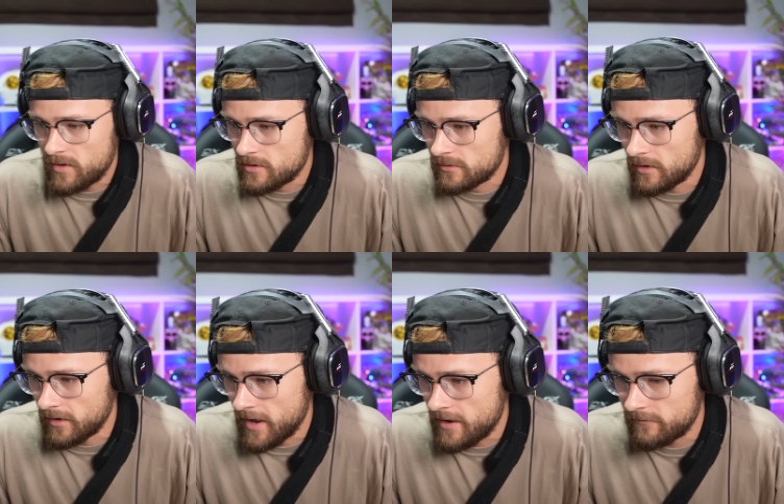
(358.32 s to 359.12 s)
We are
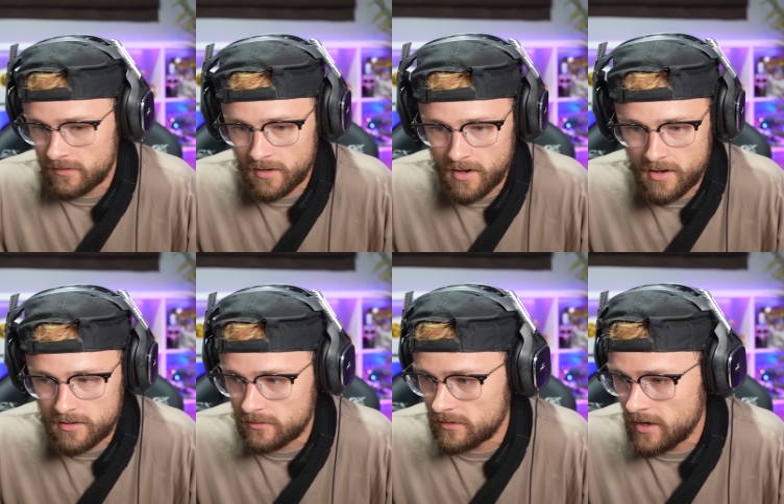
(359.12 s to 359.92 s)
not having a
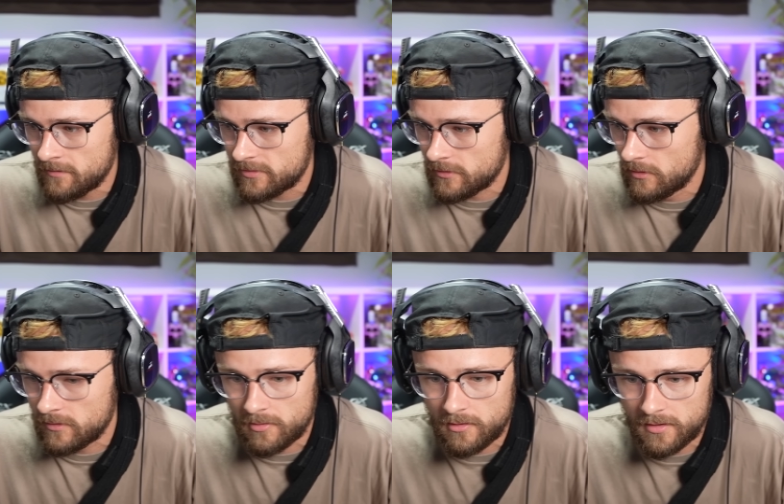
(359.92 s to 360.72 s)
good game throwing
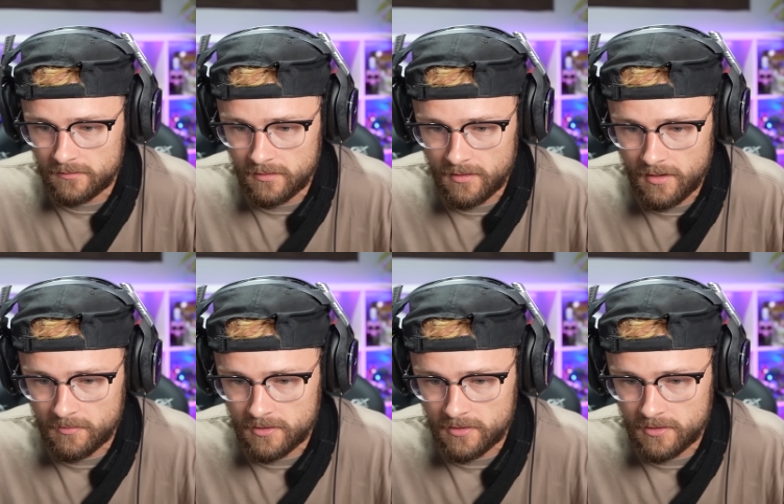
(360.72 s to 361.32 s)
the ball. I can tell you that